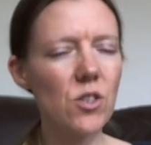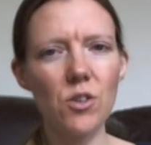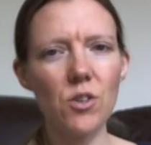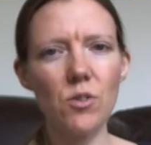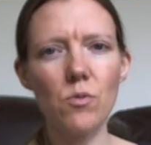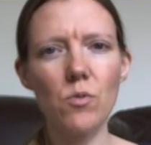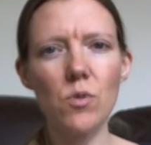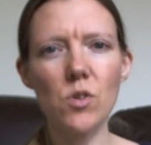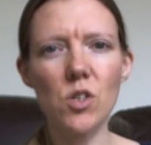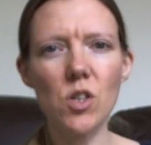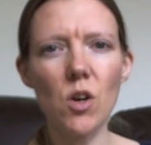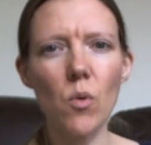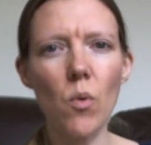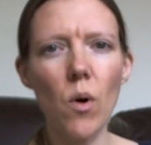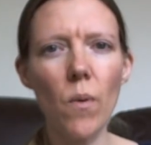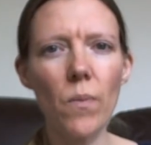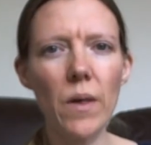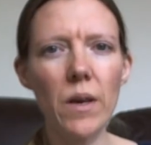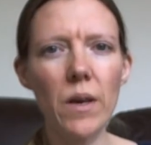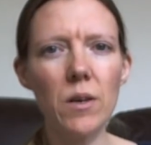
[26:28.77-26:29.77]
to sew
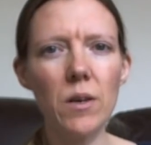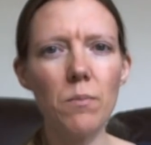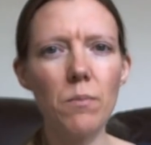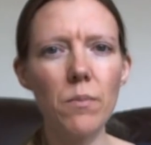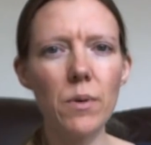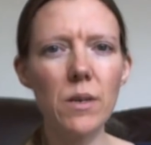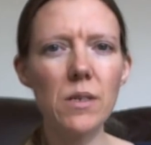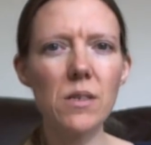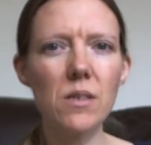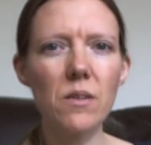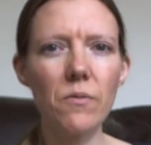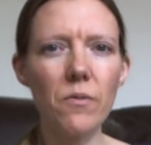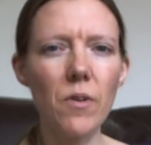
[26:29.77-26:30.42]
on the bits of